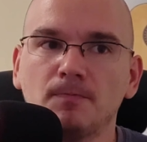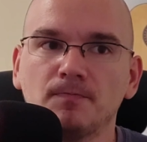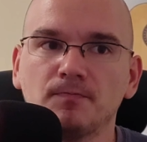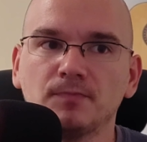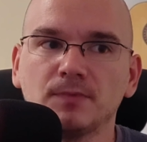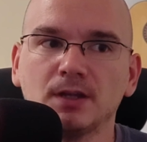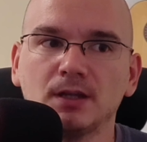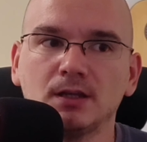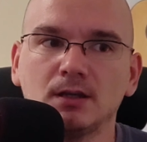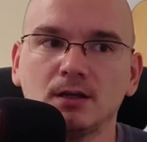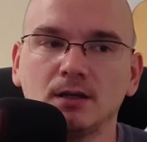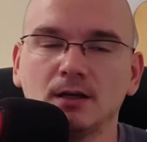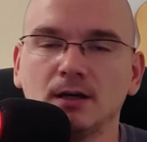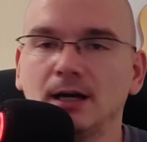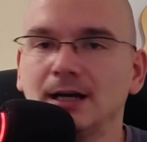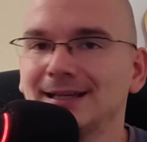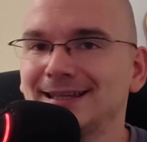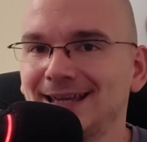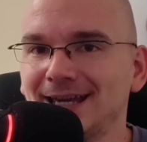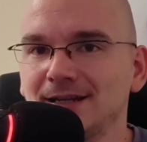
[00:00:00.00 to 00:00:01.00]
Now,
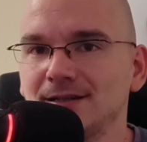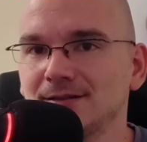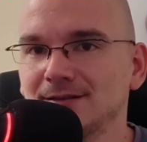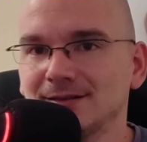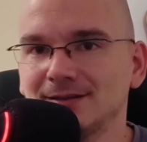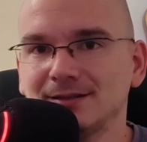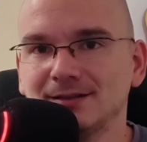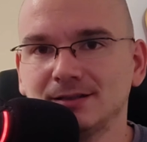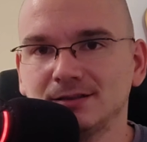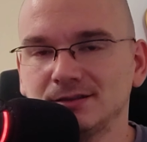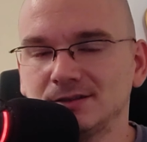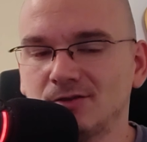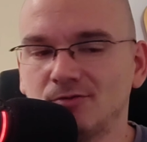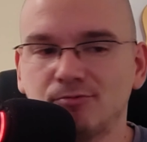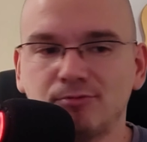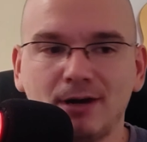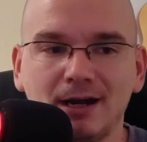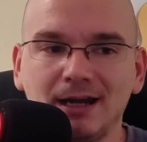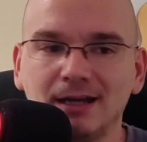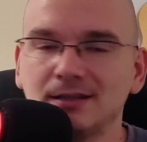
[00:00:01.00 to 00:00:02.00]
again,
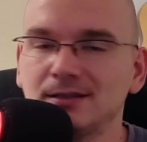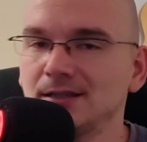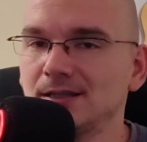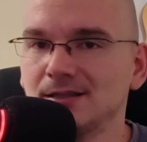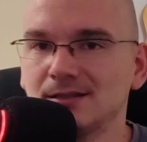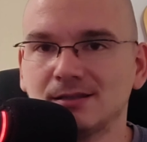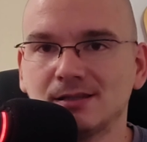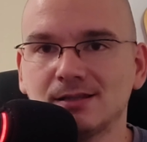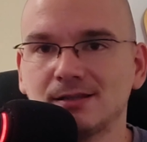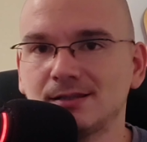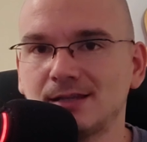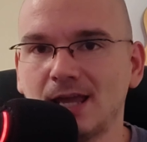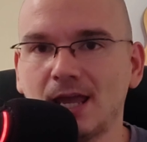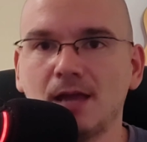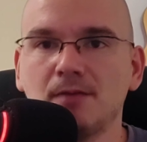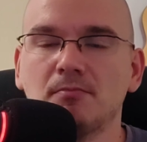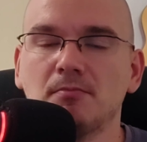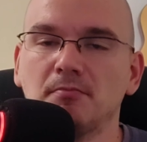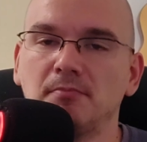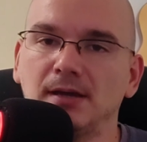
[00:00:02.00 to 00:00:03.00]
the ride is the
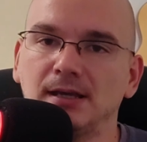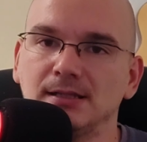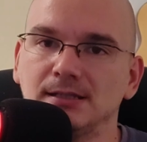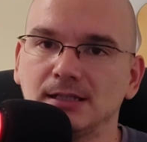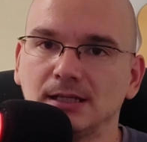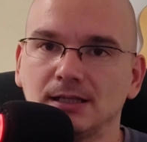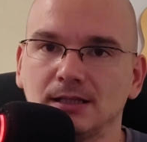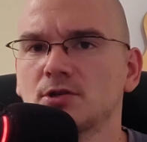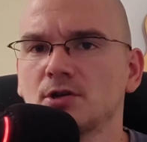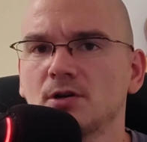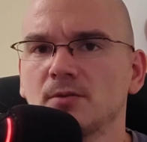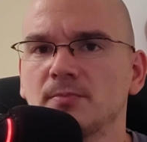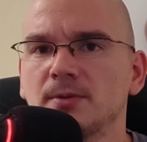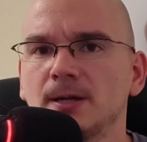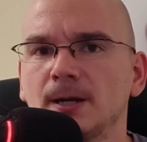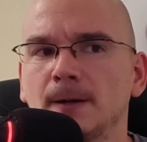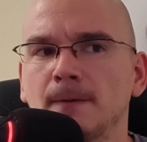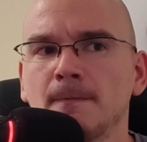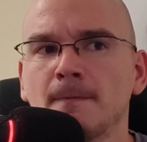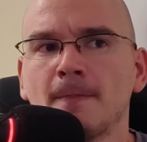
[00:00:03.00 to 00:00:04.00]
same back to
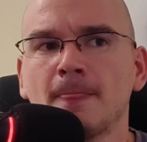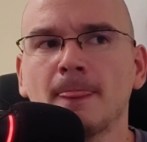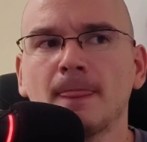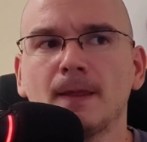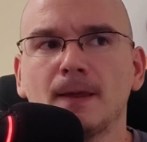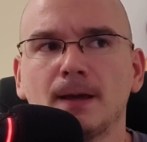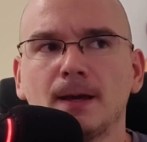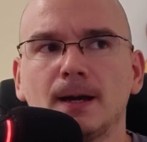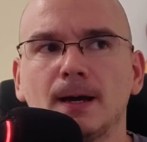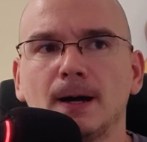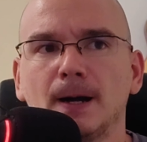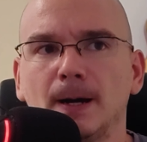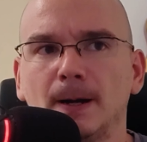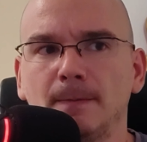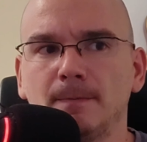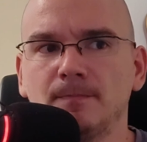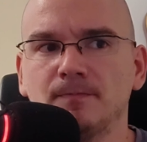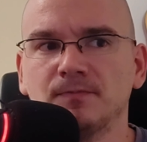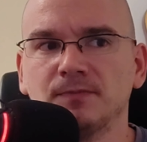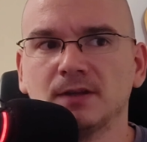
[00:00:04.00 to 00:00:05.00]
Serbia.
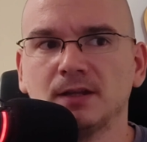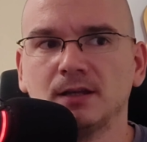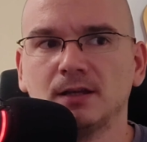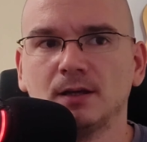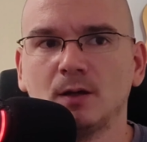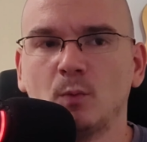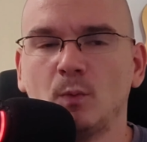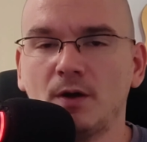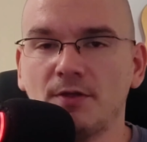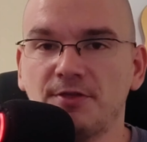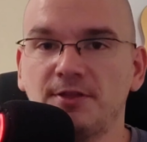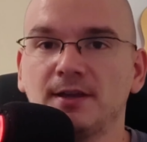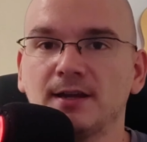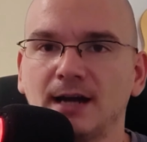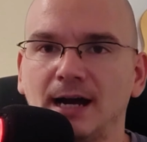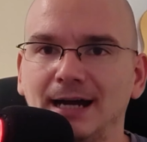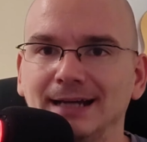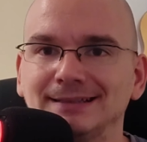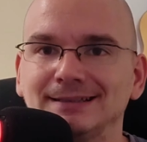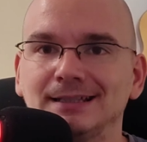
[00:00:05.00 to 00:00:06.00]

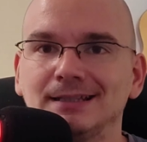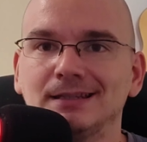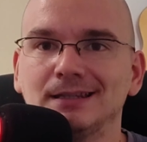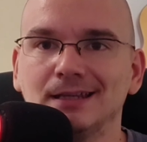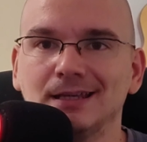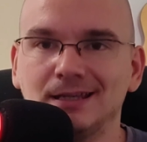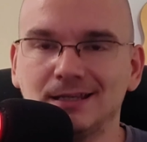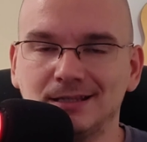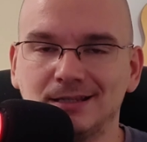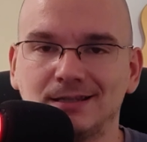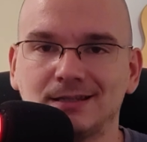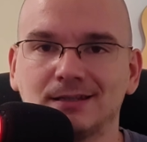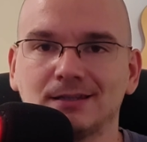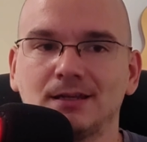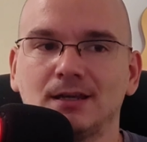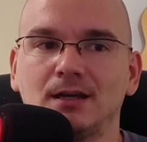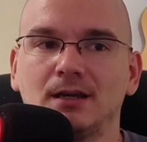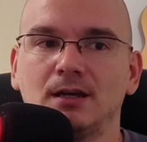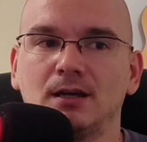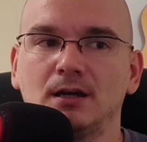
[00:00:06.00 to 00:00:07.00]
One thing I did
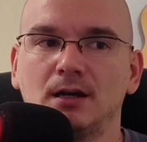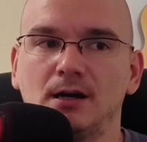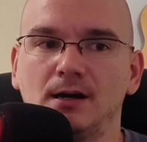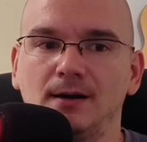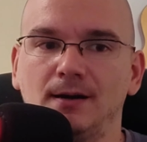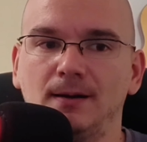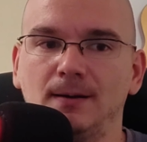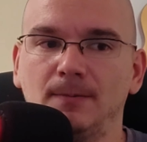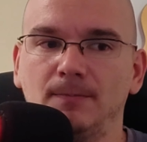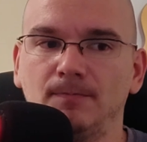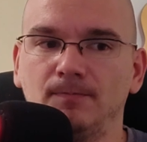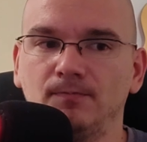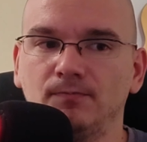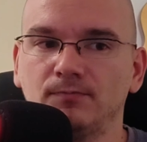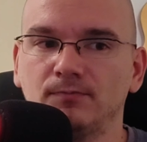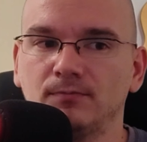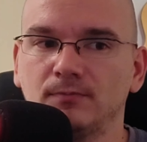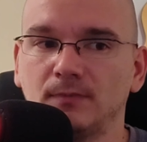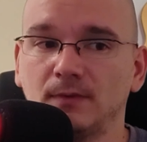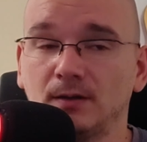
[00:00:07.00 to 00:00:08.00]
is
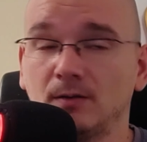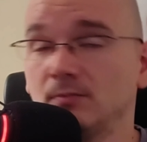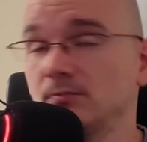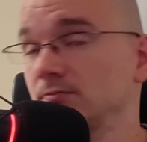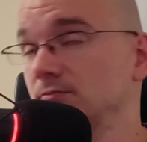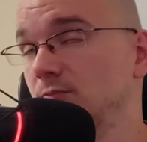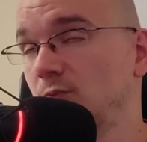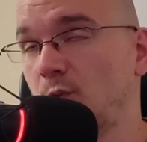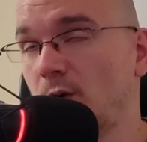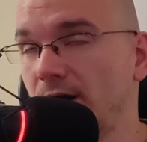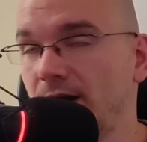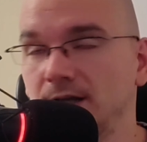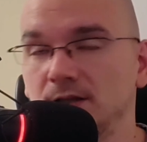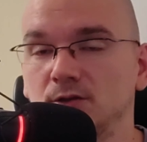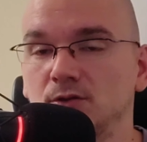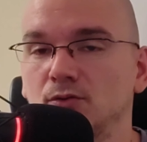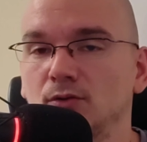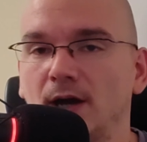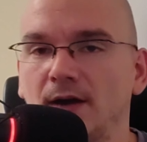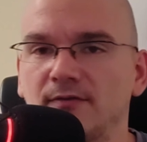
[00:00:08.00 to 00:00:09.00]

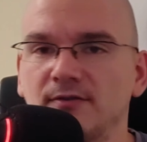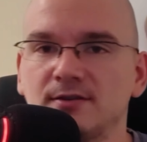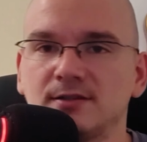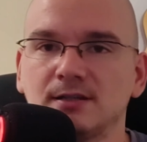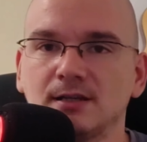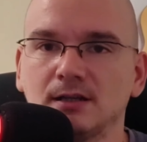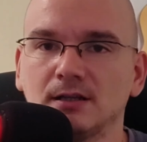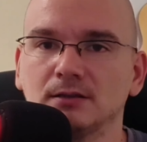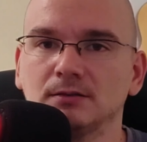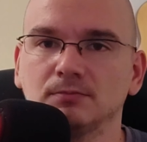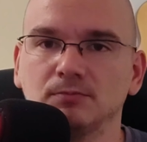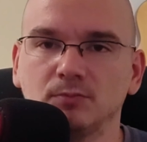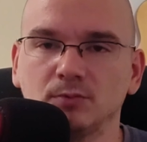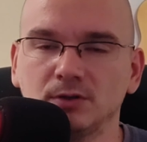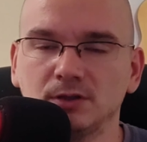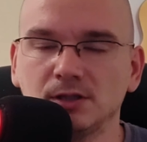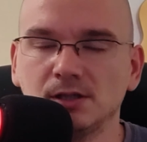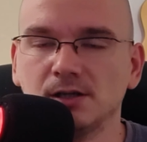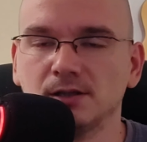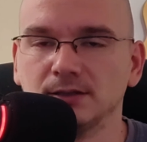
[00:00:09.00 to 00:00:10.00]
what I do every
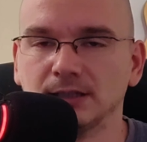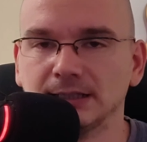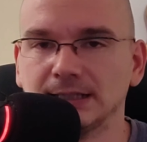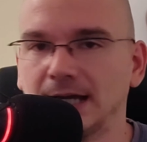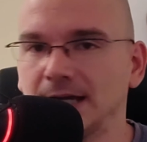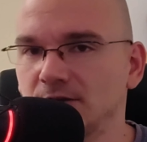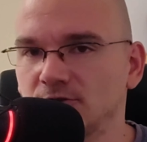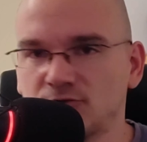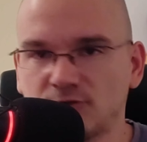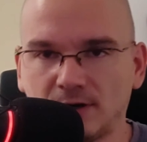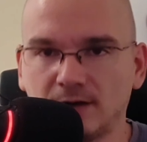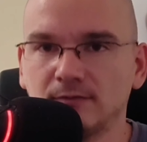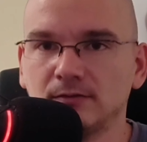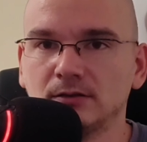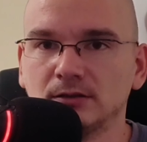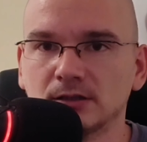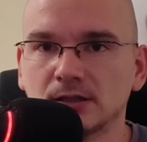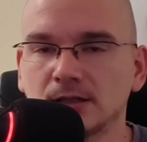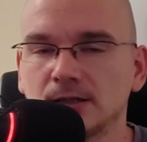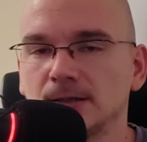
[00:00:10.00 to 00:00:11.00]
single year that I
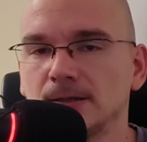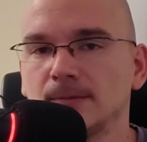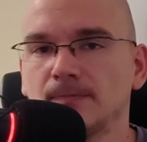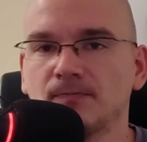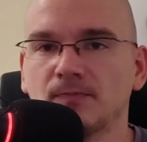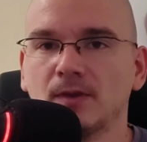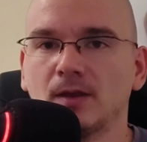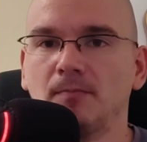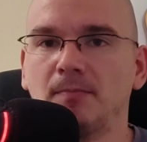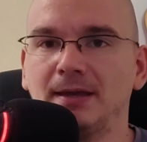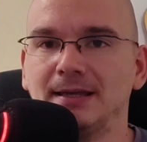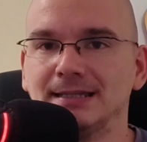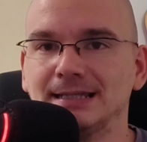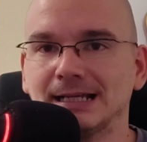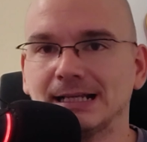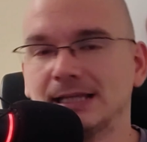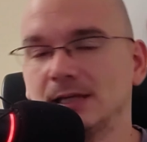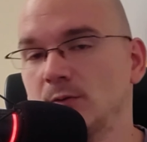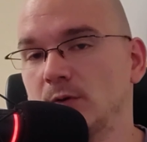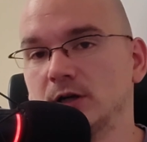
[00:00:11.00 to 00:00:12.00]
traveled.
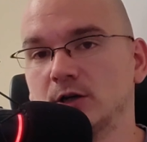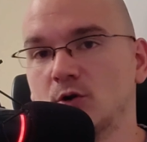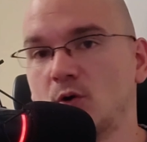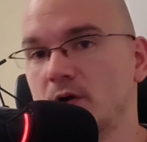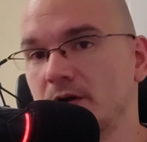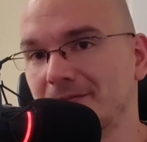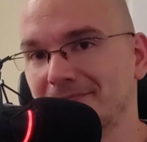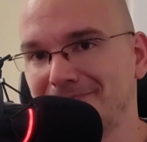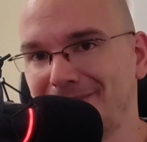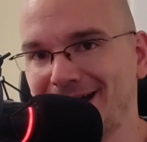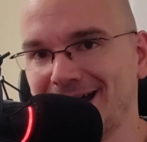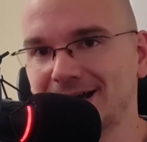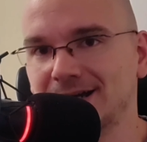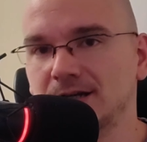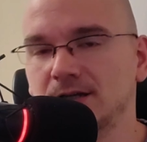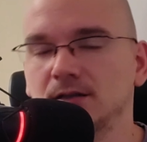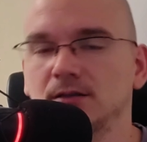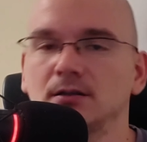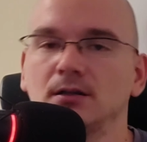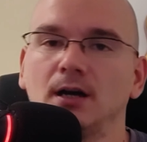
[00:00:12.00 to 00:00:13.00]
Basically, when going
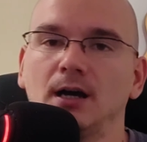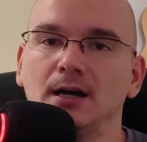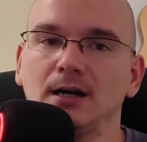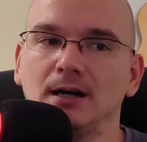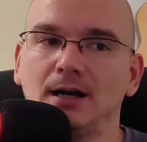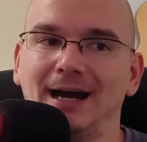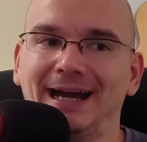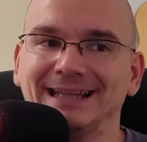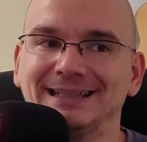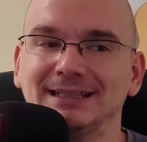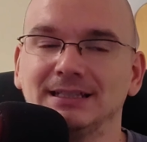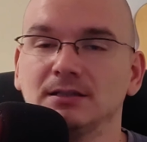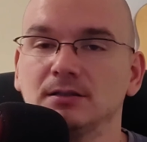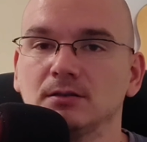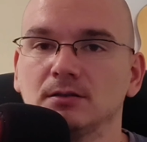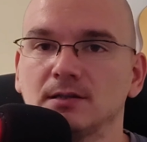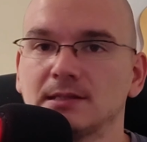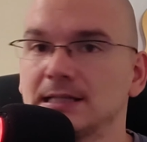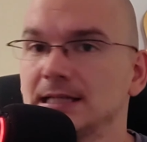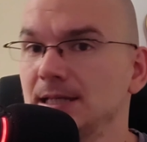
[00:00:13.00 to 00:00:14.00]
back, I
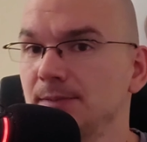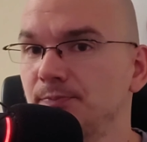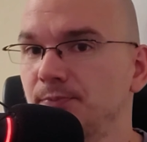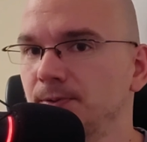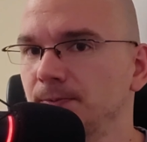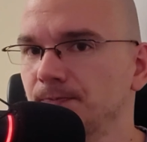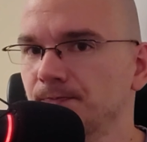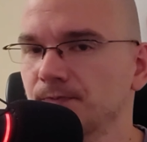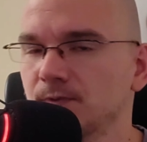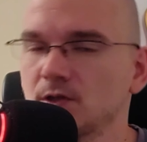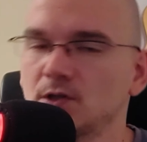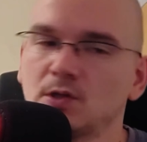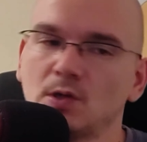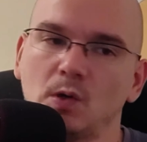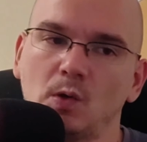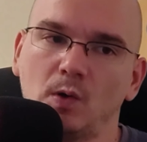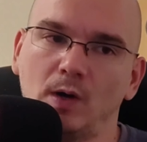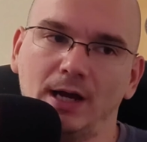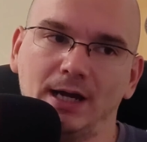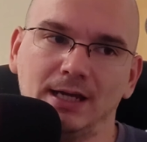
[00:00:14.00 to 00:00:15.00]
didn't sleep,
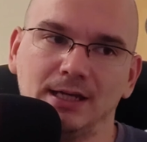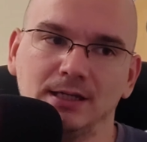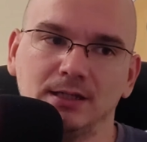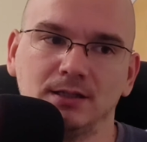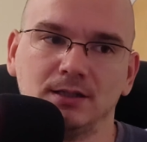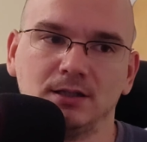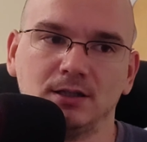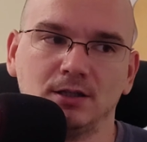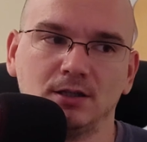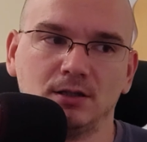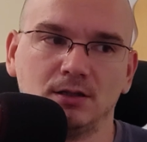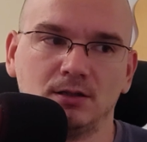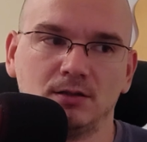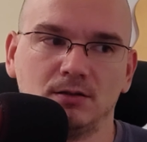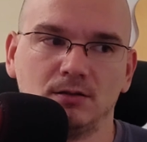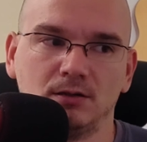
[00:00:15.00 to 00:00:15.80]
so I